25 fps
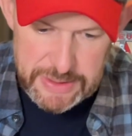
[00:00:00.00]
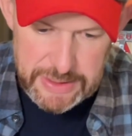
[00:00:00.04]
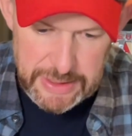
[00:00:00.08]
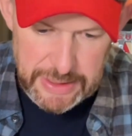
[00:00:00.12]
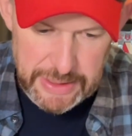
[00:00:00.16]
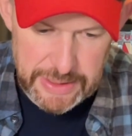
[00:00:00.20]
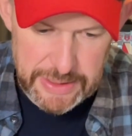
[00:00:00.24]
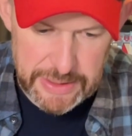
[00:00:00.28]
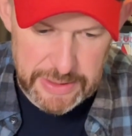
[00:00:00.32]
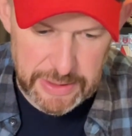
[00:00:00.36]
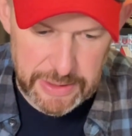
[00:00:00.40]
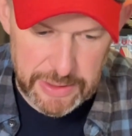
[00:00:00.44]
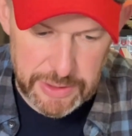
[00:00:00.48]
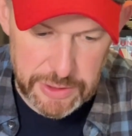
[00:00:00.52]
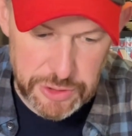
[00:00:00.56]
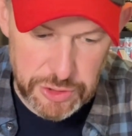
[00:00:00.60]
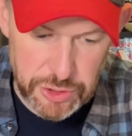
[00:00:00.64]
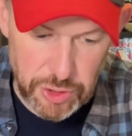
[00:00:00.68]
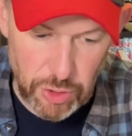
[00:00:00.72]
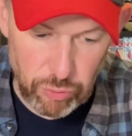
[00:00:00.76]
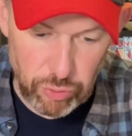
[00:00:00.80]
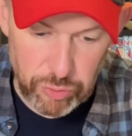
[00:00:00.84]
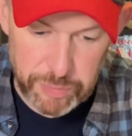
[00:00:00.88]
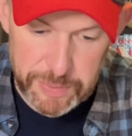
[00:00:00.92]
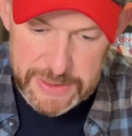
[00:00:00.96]
and
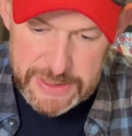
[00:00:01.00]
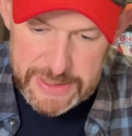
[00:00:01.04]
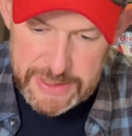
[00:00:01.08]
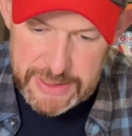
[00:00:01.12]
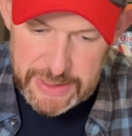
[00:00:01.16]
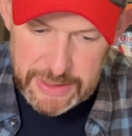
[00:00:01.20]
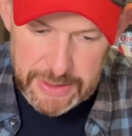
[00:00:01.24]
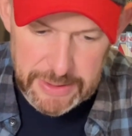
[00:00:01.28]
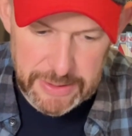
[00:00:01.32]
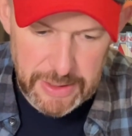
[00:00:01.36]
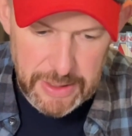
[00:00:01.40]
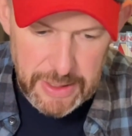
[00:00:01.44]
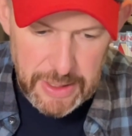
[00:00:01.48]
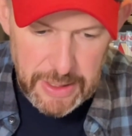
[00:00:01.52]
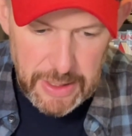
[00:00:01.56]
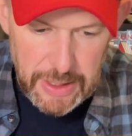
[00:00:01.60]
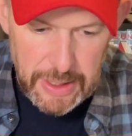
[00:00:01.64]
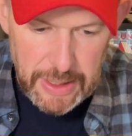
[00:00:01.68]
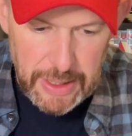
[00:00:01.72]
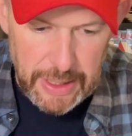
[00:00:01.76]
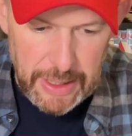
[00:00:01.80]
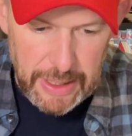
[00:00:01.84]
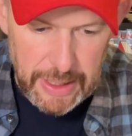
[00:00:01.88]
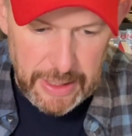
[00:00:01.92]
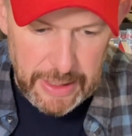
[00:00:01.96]
Joe Rubinstein,
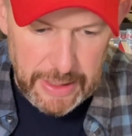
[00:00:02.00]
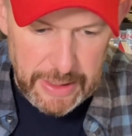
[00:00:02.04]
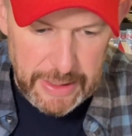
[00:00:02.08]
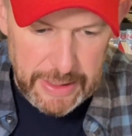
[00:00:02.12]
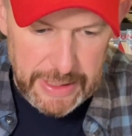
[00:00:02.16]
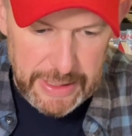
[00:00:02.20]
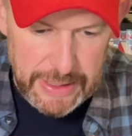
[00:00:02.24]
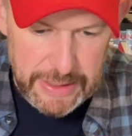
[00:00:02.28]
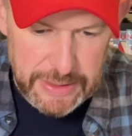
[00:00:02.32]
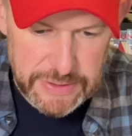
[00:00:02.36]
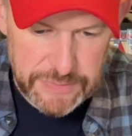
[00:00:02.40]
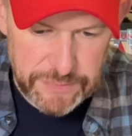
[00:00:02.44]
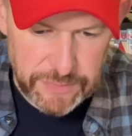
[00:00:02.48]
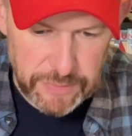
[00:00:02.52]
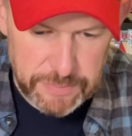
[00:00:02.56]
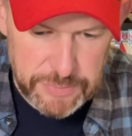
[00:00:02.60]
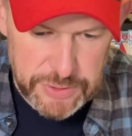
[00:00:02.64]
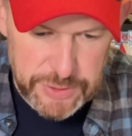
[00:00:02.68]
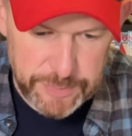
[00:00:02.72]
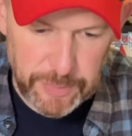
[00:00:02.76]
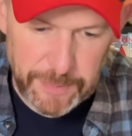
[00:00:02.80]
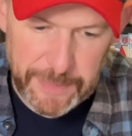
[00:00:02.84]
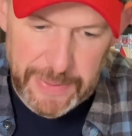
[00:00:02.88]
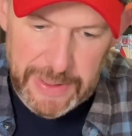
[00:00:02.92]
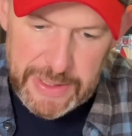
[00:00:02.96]
and it's from
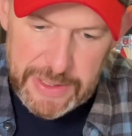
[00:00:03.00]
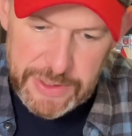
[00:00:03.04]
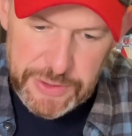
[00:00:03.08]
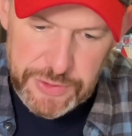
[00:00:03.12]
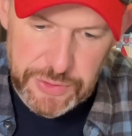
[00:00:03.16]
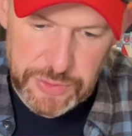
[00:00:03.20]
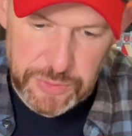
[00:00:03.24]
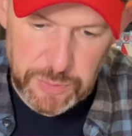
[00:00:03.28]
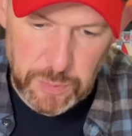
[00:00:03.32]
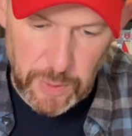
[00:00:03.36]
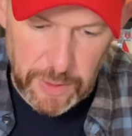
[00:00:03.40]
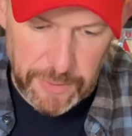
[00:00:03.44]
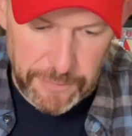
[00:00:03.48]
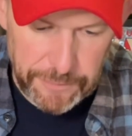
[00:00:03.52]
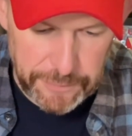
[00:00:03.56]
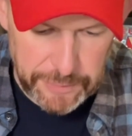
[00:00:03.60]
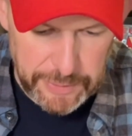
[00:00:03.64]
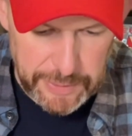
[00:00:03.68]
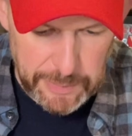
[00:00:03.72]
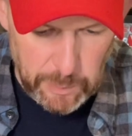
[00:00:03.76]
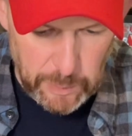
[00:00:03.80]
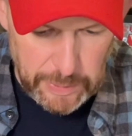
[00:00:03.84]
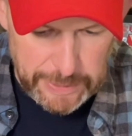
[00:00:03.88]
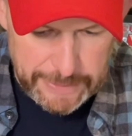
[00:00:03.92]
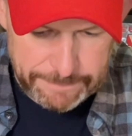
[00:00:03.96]
Superman issue
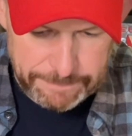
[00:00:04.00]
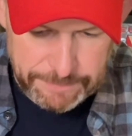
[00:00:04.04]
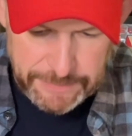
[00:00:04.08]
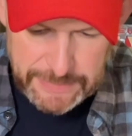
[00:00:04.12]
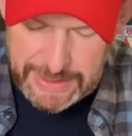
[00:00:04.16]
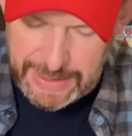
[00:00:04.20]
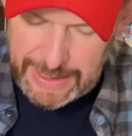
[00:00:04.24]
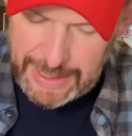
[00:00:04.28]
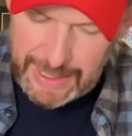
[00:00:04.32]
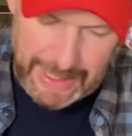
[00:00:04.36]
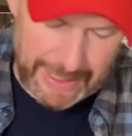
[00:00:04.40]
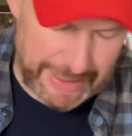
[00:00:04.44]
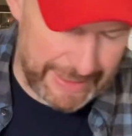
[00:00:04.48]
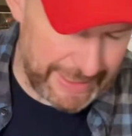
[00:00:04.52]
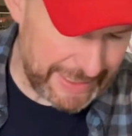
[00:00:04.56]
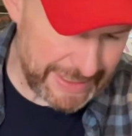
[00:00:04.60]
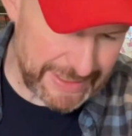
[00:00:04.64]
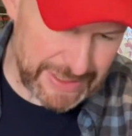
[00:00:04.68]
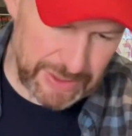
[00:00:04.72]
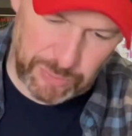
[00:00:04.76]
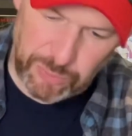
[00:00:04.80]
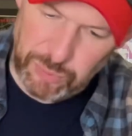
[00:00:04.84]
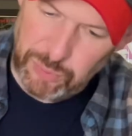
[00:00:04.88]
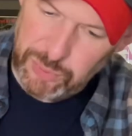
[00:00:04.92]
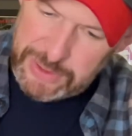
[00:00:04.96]
131. I think
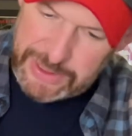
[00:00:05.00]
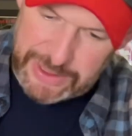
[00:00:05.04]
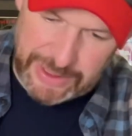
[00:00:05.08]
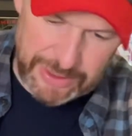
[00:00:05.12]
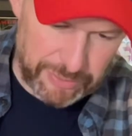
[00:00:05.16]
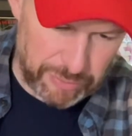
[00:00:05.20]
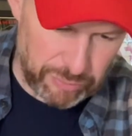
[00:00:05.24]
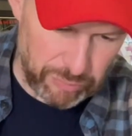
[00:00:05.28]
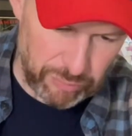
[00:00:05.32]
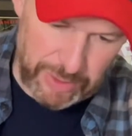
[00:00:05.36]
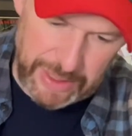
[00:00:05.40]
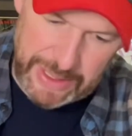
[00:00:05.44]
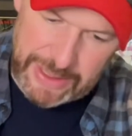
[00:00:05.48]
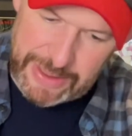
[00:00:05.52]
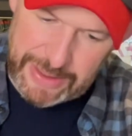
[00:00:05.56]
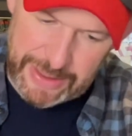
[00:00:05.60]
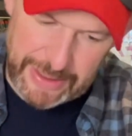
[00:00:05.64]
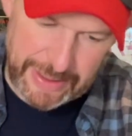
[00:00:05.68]
it's a really great